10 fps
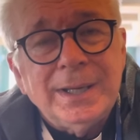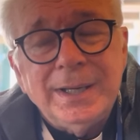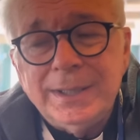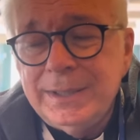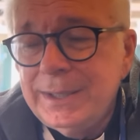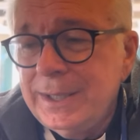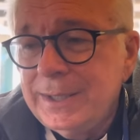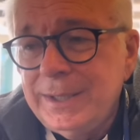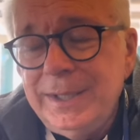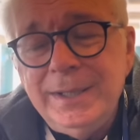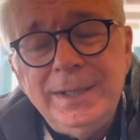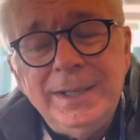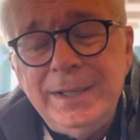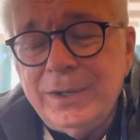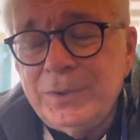And
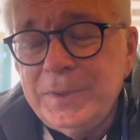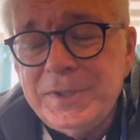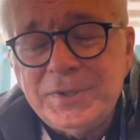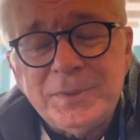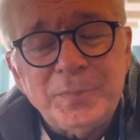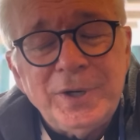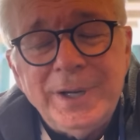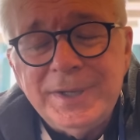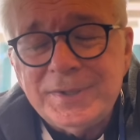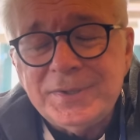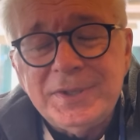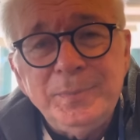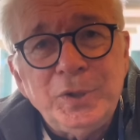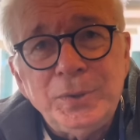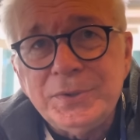he always surprises, He
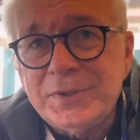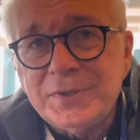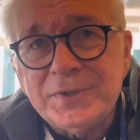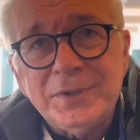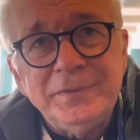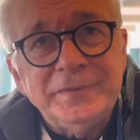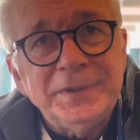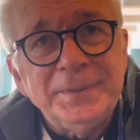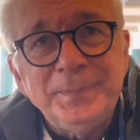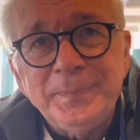bowls us over,